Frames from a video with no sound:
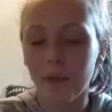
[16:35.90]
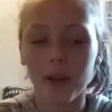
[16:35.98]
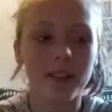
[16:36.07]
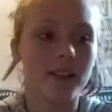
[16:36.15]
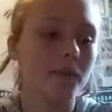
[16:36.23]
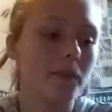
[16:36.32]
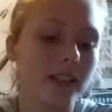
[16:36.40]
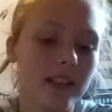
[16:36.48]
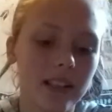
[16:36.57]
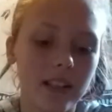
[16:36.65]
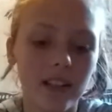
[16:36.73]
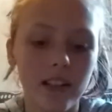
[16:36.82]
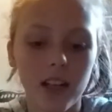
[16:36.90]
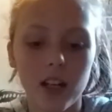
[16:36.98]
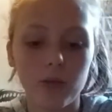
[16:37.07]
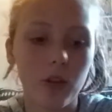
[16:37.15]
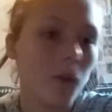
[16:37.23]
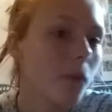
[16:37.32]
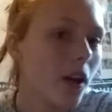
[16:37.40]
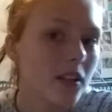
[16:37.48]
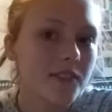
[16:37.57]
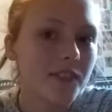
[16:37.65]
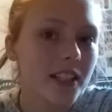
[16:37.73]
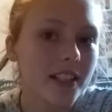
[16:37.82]
whether it be a
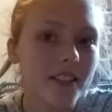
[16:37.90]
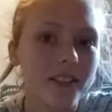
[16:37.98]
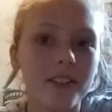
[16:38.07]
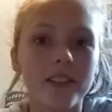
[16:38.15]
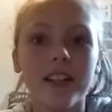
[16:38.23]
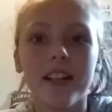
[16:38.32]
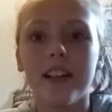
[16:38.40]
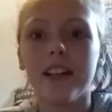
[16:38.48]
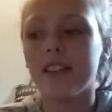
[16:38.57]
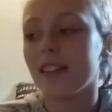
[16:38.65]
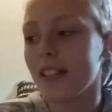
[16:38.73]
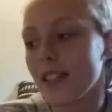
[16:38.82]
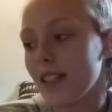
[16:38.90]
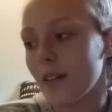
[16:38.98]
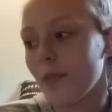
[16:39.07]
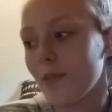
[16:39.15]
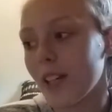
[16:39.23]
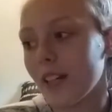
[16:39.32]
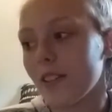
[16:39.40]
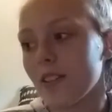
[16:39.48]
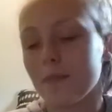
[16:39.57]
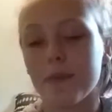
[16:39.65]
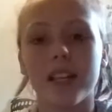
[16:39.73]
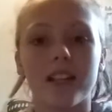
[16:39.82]
Roblox video, these type of
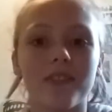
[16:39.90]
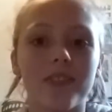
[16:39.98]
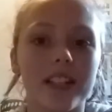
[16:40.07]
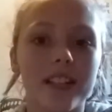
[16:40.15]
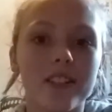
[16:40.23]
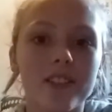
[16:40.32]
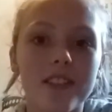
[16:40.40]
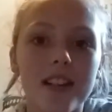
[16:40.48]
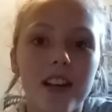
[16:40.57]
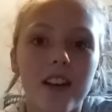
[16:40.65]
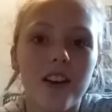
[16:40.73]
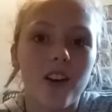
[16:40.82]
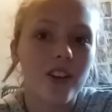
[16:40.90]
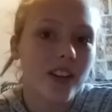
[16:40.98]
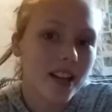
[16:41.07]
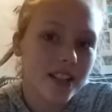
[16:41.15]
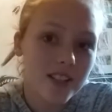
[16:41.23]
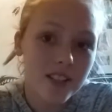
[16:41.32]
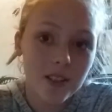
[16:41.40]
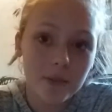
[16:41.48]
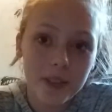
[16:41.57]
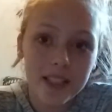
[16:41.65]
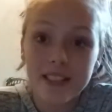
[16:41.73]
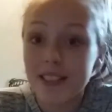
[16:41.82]
videos, makeup videos, or you guys show
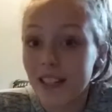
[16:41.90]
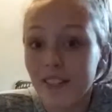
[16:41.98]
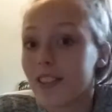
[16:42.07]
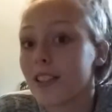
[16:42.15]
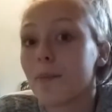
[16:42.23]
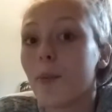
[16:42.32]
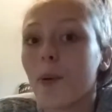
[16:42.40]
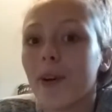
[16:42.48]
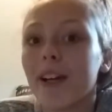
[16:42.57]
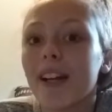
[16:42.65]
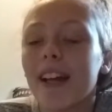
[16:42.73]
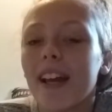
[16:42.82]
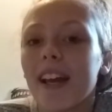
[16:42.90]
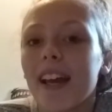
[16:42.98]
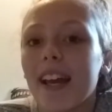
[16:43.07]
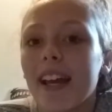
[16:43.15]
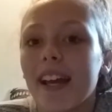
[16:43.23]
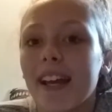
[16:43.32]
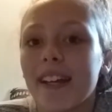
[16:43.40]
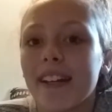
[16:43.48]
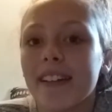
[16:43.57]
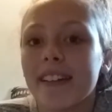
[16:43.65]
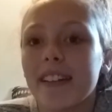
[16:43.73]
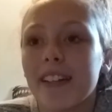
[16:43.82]
me is love and support.
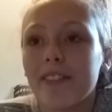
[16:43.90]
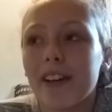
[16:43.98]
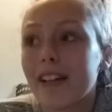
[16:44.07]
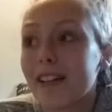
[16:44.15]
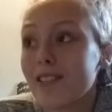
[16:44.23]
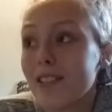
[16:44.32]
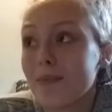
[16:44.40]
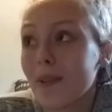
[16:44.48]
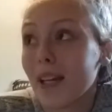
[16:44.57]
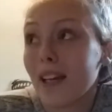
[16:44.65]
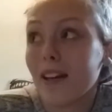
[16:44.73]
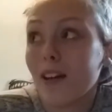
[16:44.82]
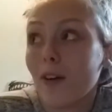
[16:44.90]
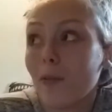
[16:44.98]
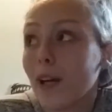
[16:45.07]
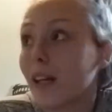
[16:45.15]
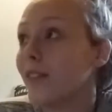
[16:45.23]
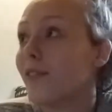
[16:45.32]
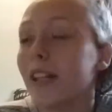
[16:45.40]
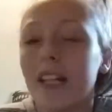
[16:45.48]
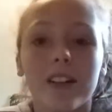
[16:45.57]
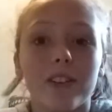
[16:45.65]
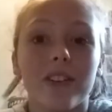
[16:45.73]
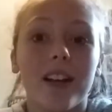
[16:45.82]
And if I could just make a random
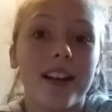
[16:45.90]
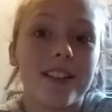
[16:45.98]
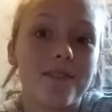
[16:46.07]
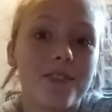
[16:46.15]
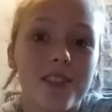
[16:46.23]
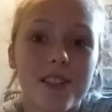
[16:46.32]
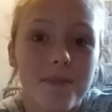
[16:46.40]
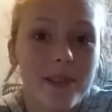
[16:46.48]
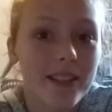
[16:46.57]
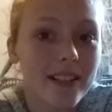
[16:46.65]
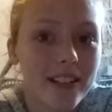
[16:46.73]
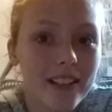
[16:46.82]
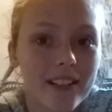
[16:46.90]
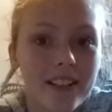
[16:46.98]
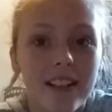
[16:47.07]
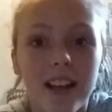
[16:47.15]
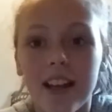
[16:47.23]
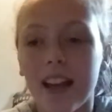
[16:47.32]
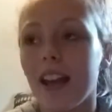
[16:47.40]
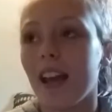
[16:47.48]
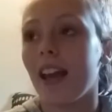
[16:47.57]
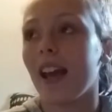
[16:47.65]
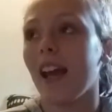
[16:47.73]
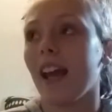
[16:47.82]
video, you guys would just be there
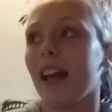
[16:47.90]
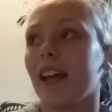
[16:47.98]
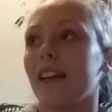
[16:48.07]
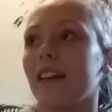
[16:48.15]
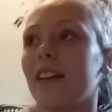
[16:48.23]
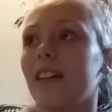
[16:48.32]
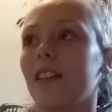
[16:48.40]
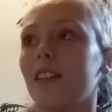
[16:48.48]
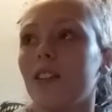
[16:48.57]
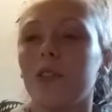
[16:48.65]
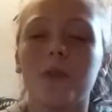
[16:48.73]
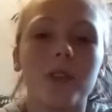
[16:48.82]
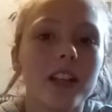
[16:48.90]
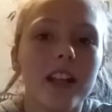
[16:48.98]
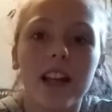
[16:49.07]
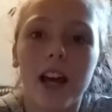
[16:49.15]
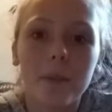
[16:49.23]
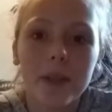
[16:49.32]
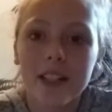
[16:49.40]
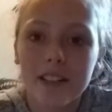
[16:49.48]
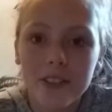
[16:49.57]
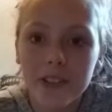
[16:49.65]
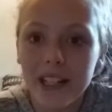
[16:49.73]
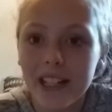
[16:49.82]
and you would allow me to
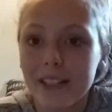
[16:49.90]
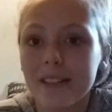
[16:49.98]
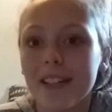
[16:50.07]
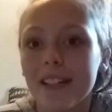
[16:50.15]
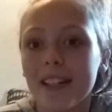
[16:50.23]
do that.